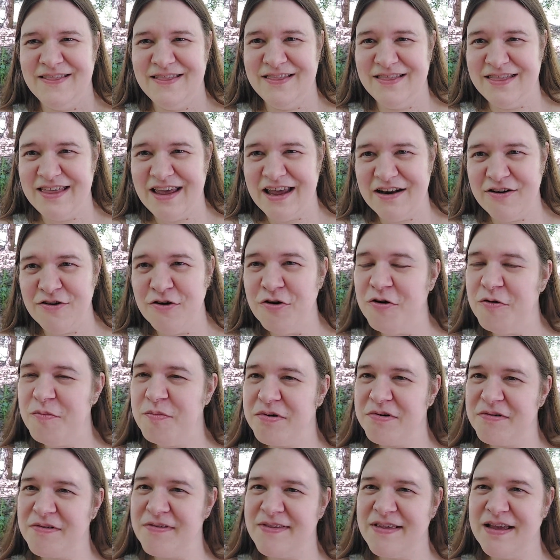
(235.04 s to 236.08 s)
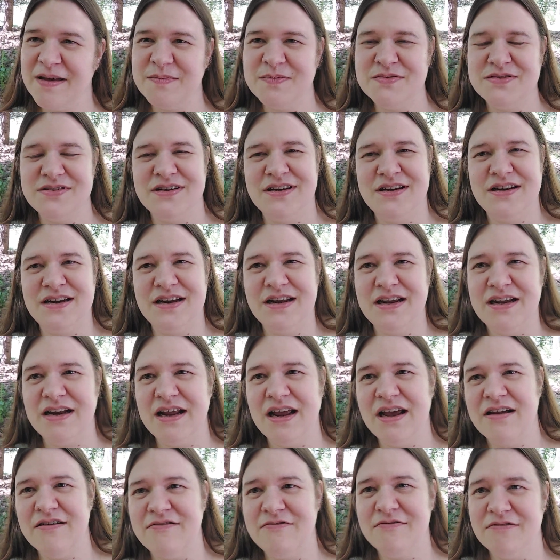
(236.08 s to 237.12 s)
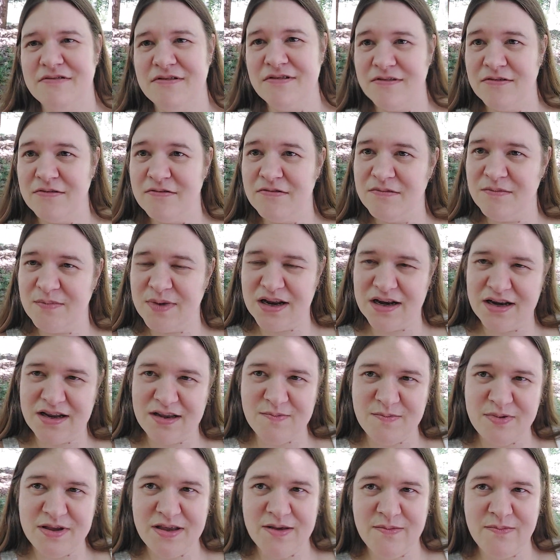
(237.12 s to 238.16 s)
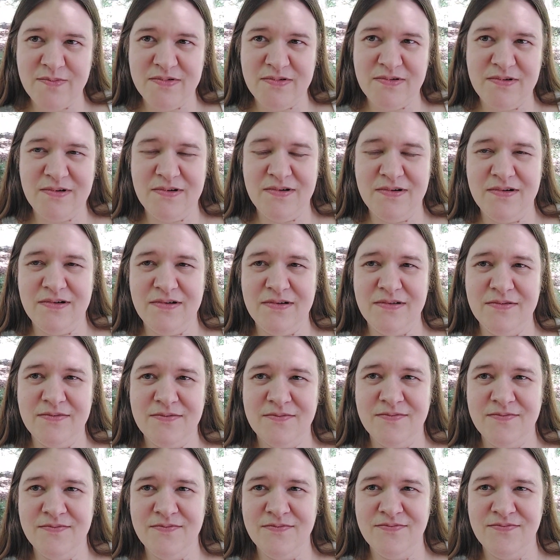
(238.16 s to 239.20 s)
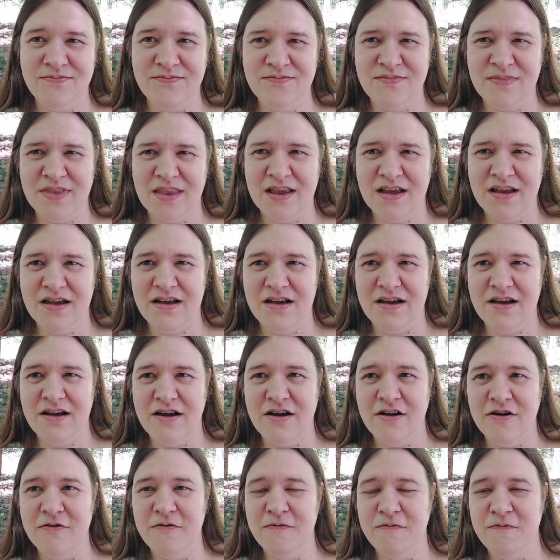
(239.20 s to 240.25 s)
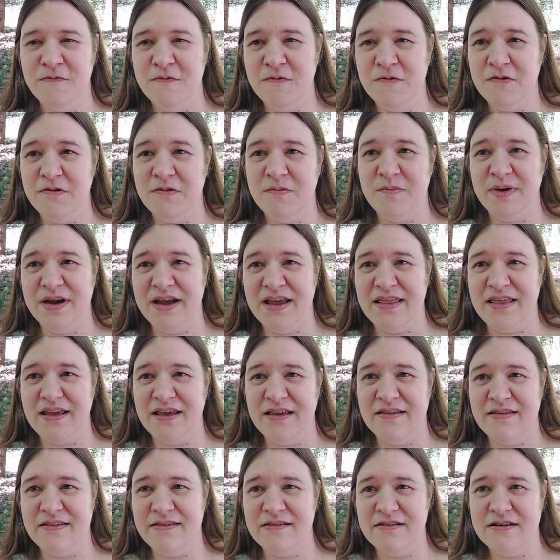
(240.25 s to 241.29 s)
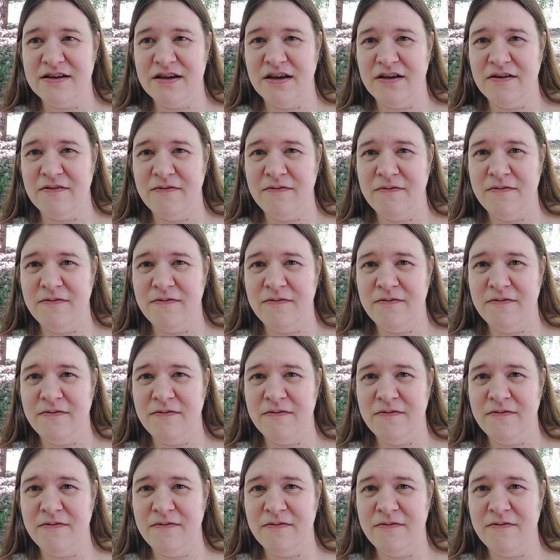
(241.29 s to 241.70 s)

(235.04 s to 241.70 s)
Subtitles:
that whole perception and how so many people are fooled by this stuff.